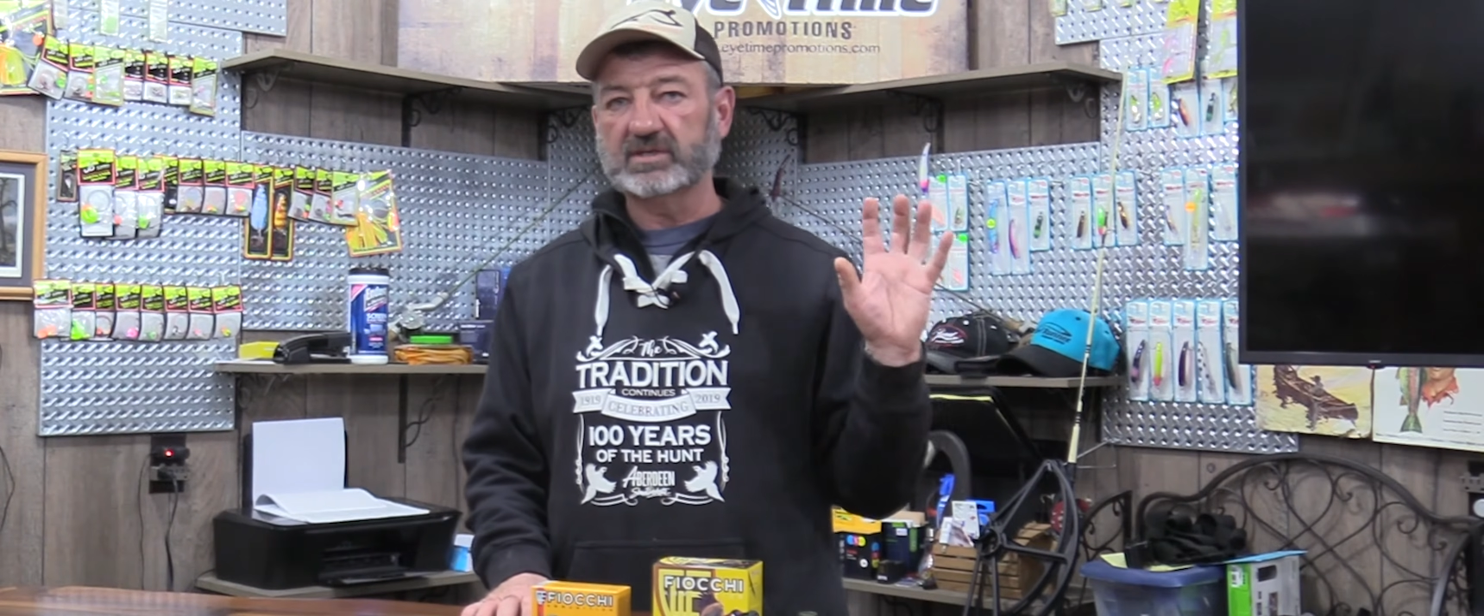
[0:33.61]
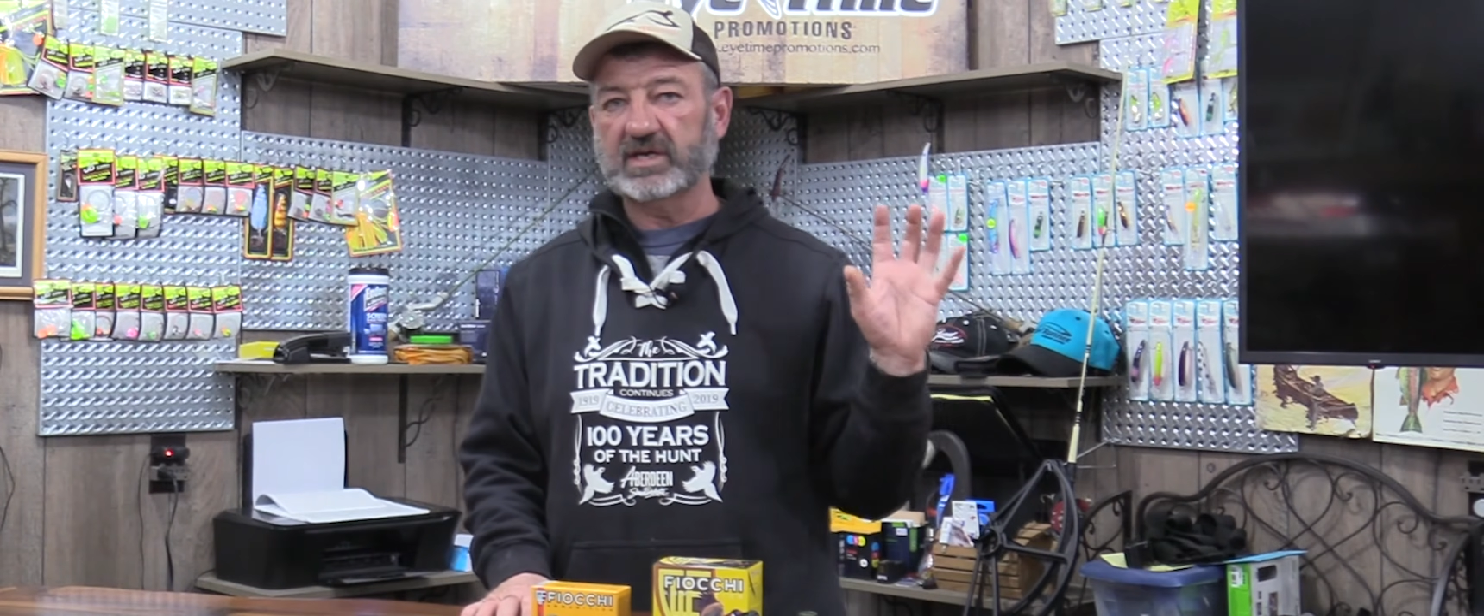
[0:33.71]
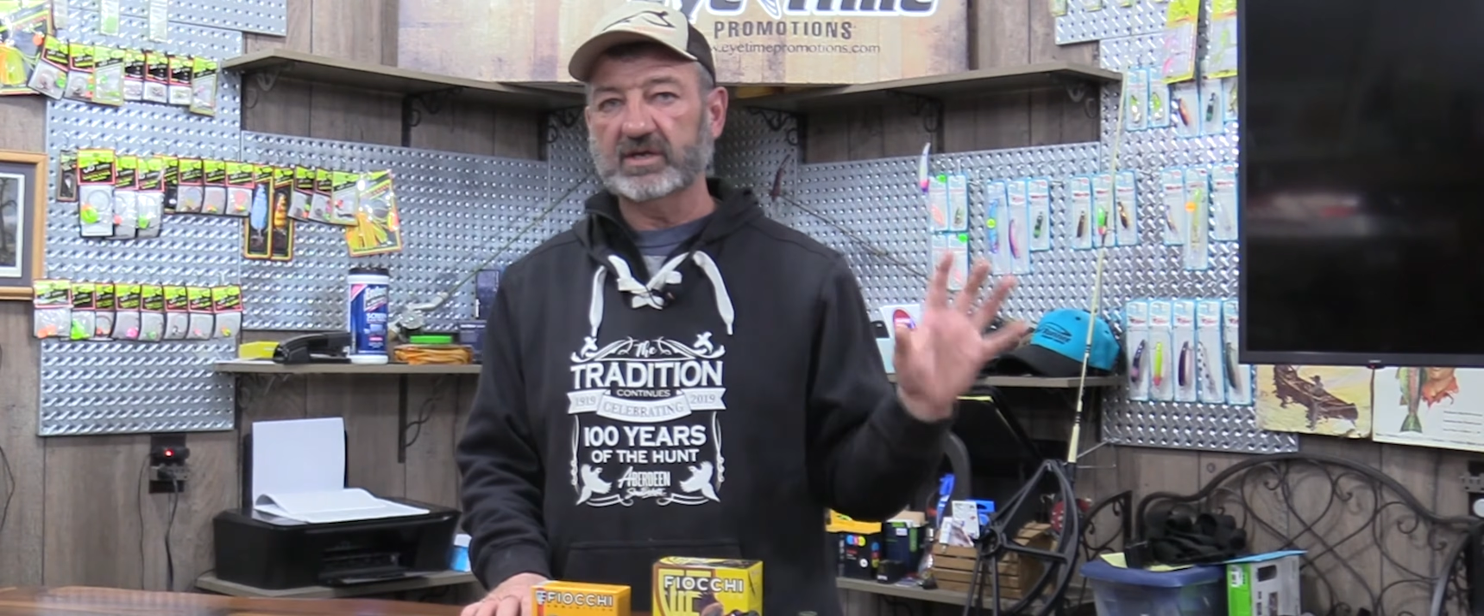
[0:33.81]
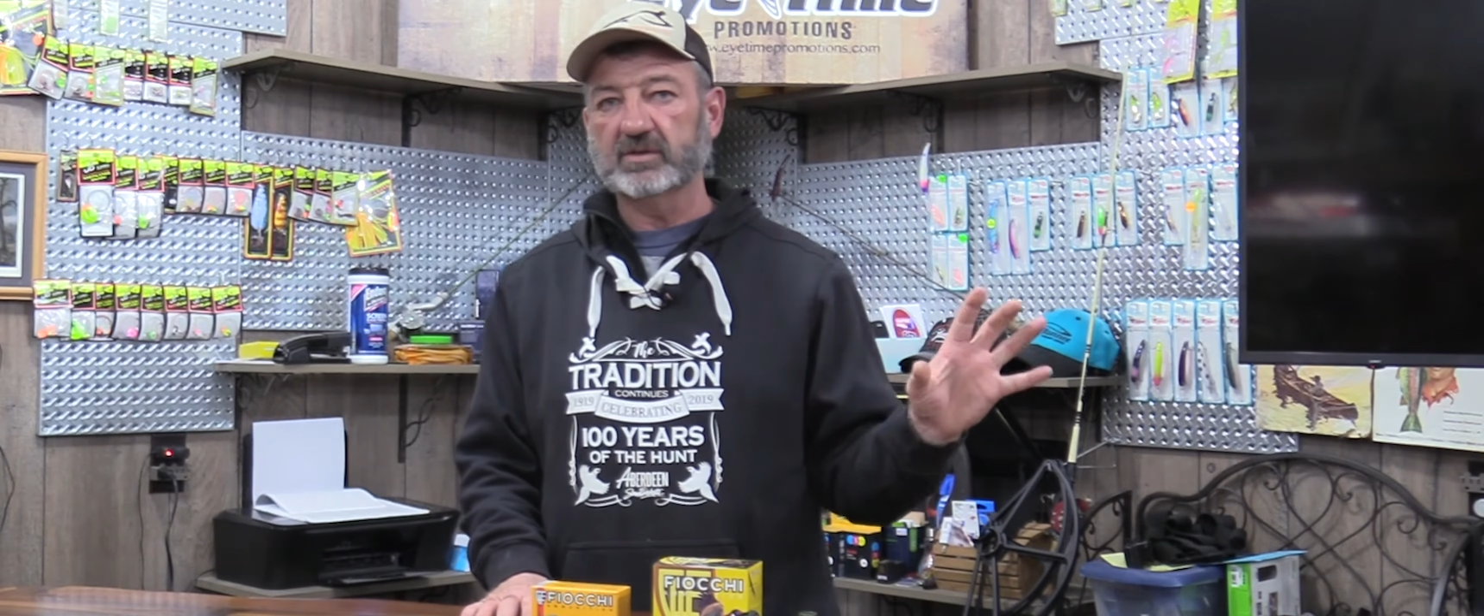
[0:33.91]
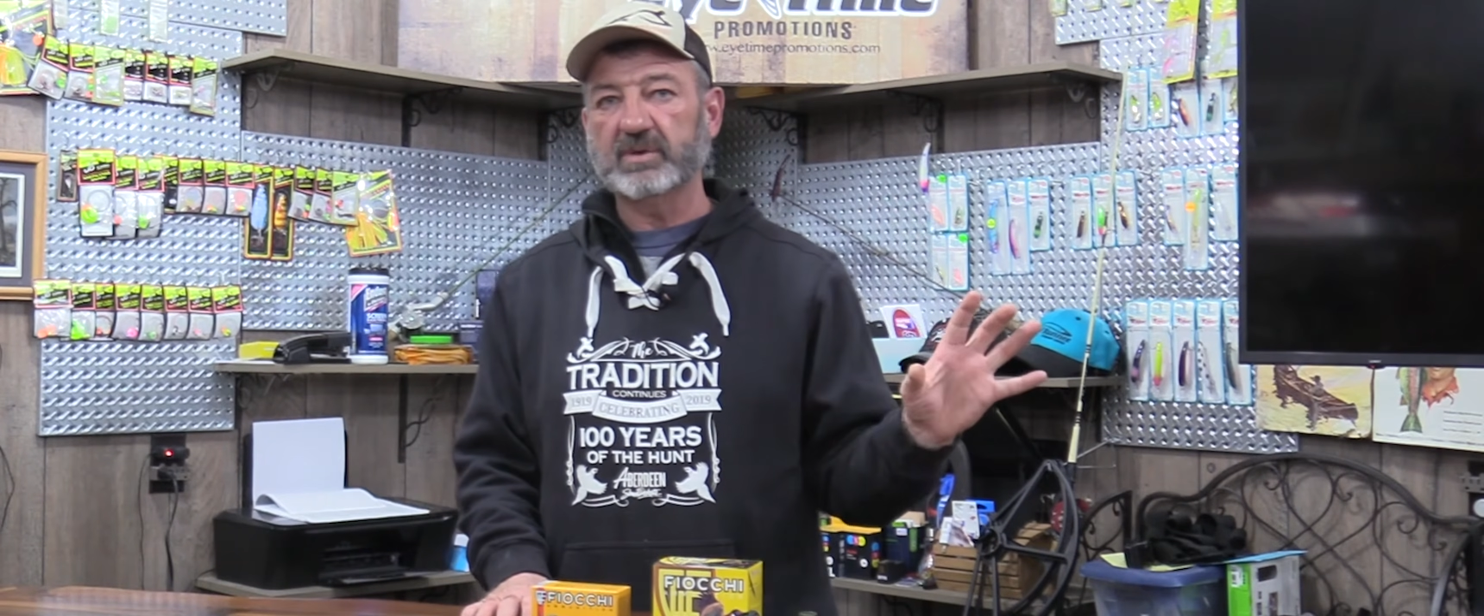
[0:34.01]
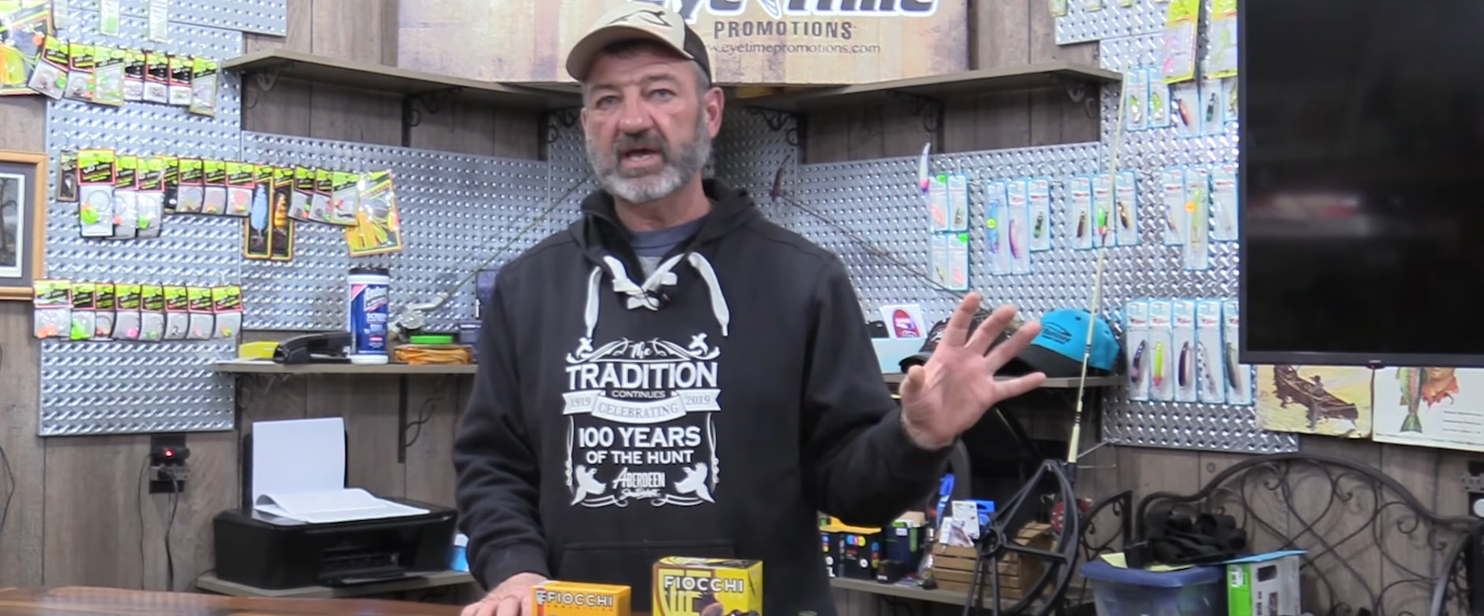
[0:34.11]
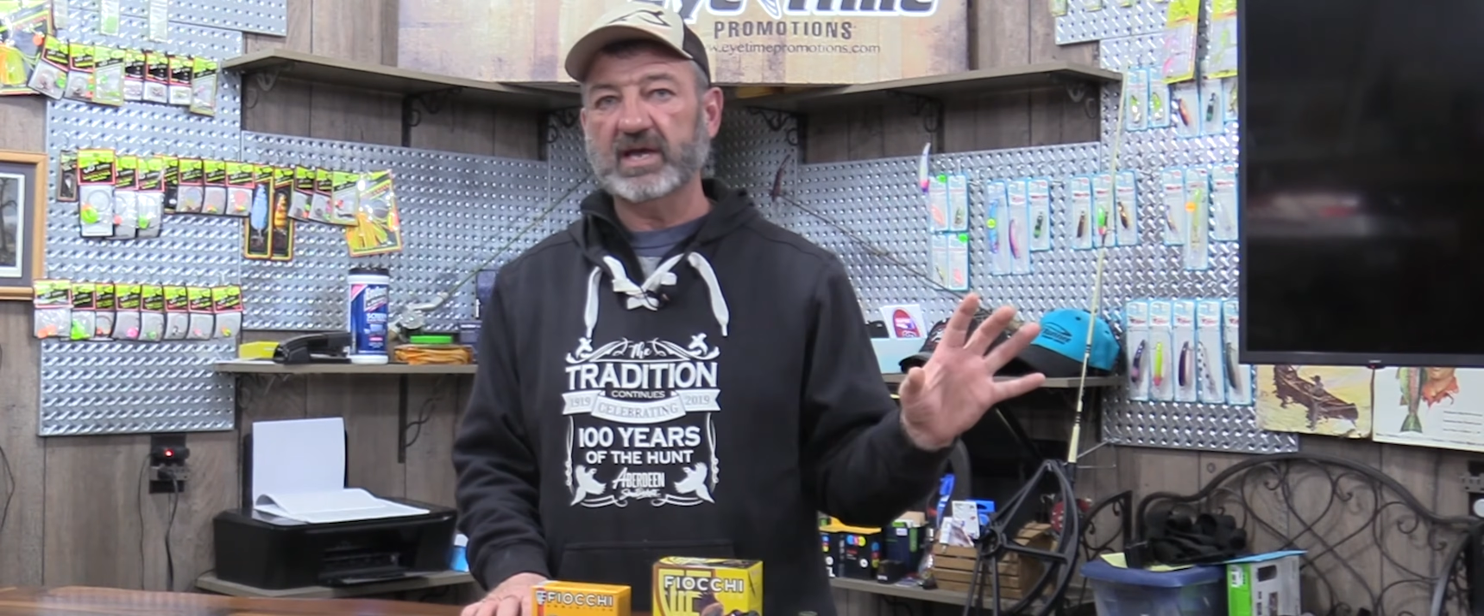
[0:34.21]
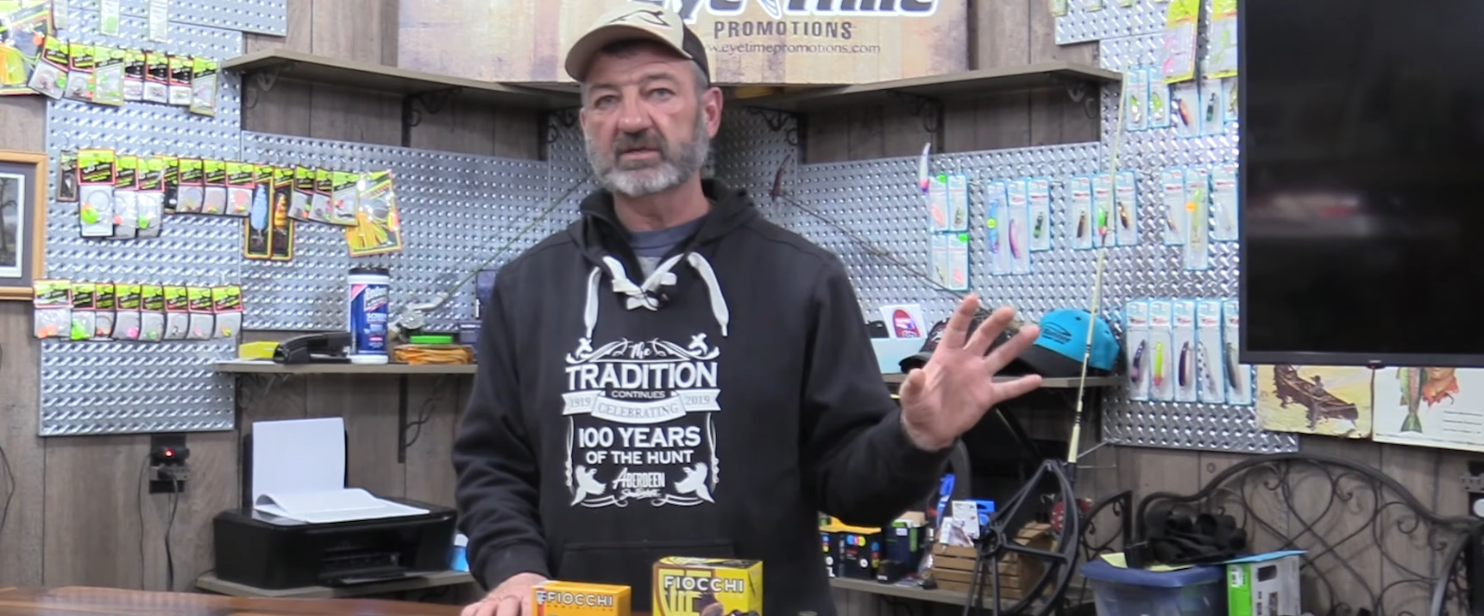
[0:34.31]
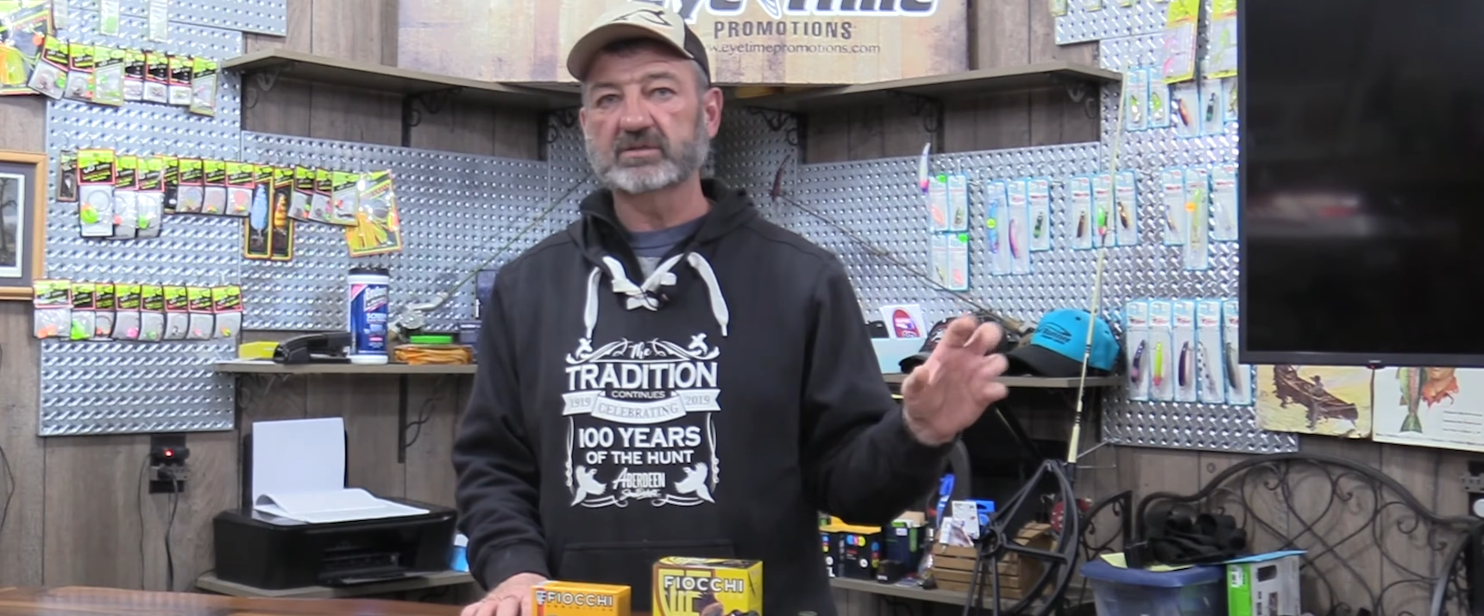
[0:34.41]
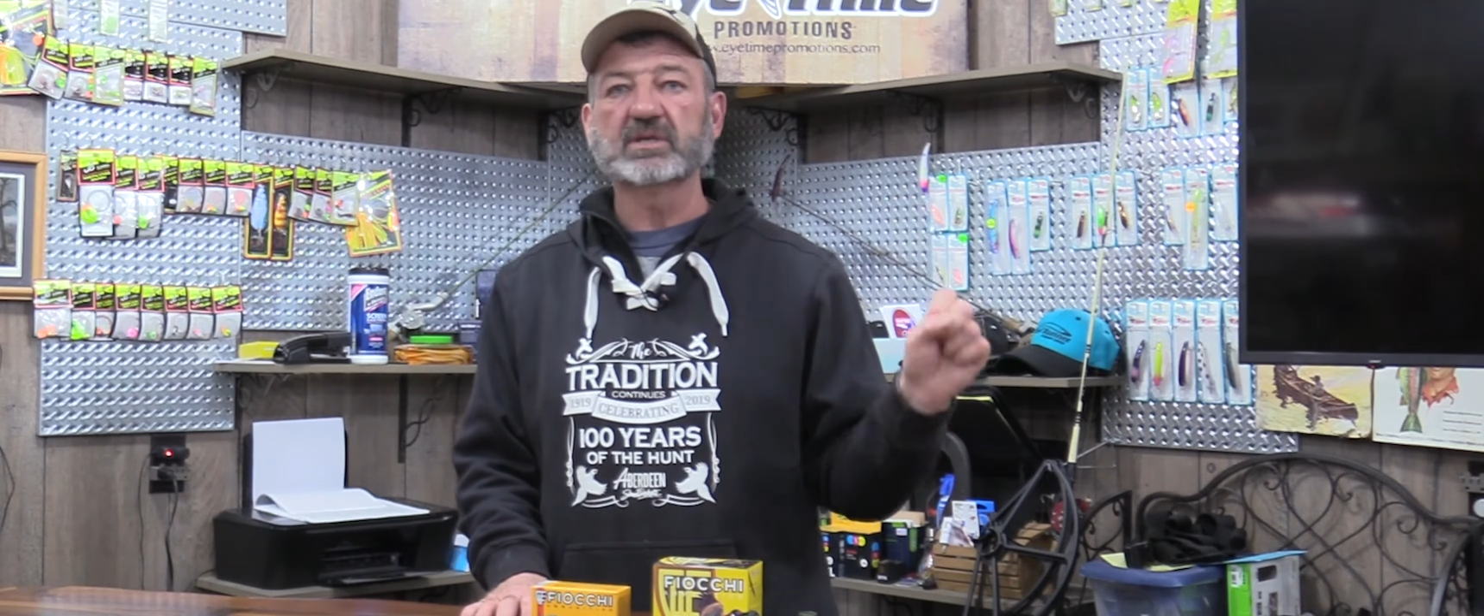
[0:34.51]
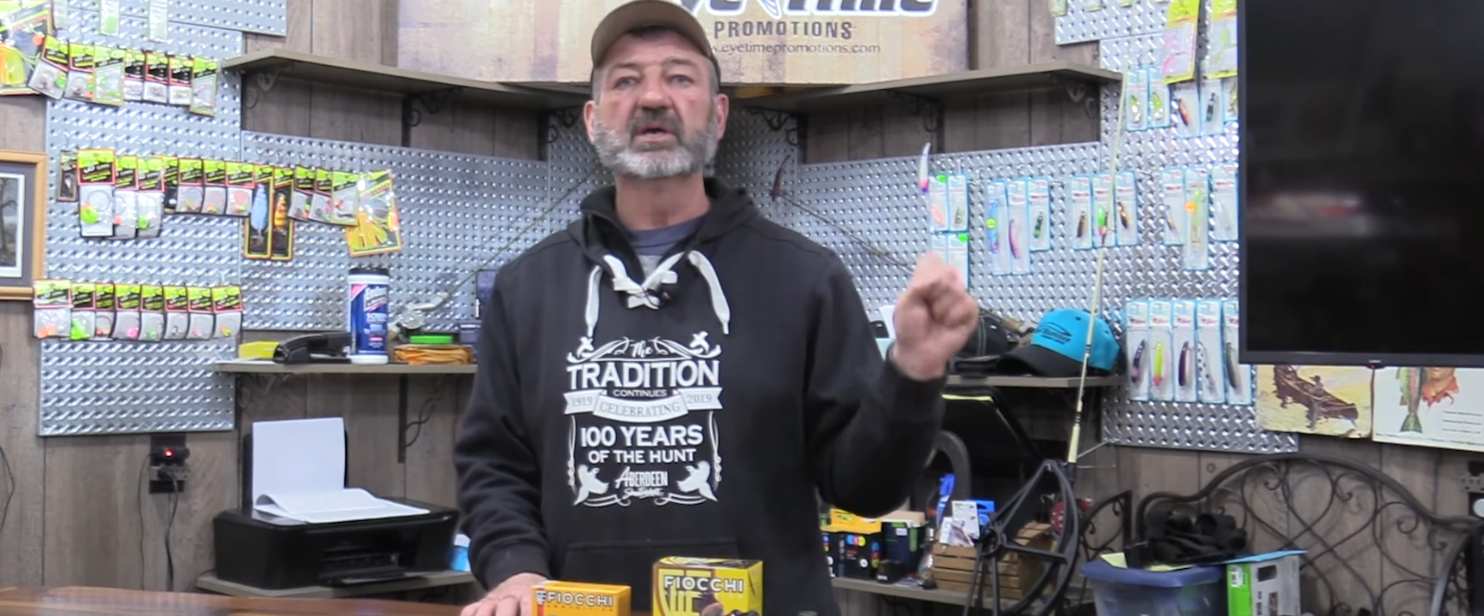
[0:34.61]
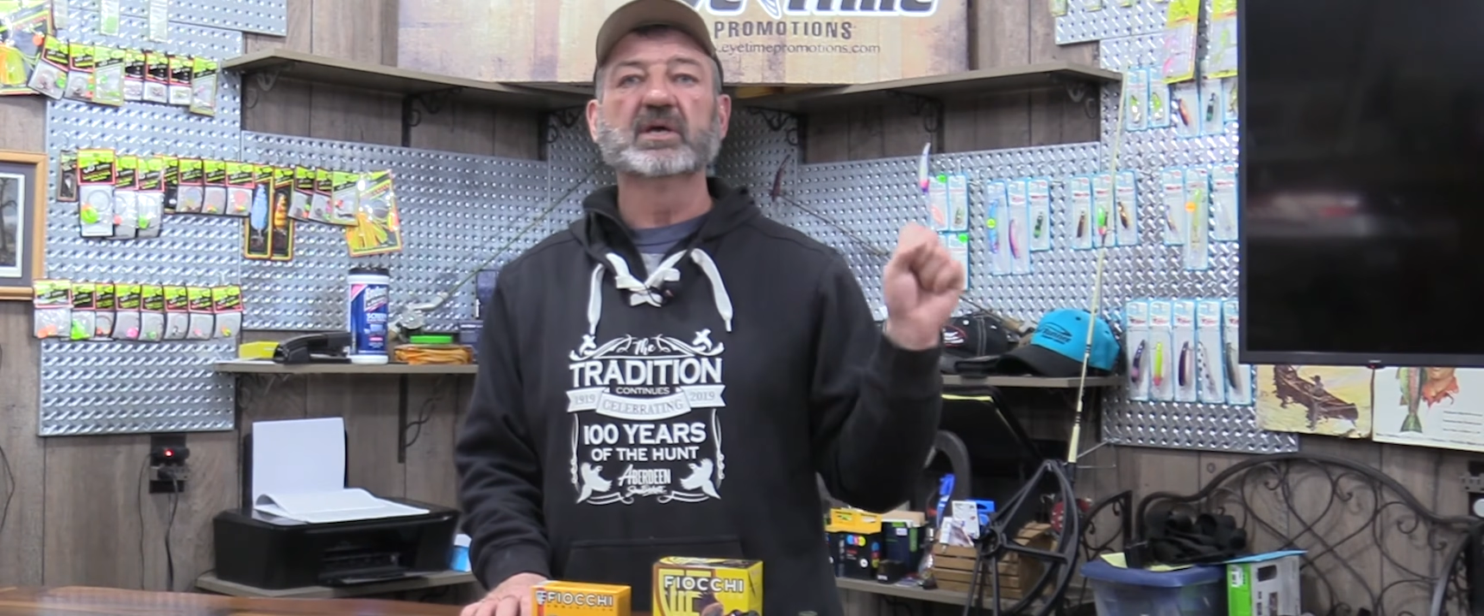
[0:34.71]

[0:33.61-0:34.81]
tighter patterns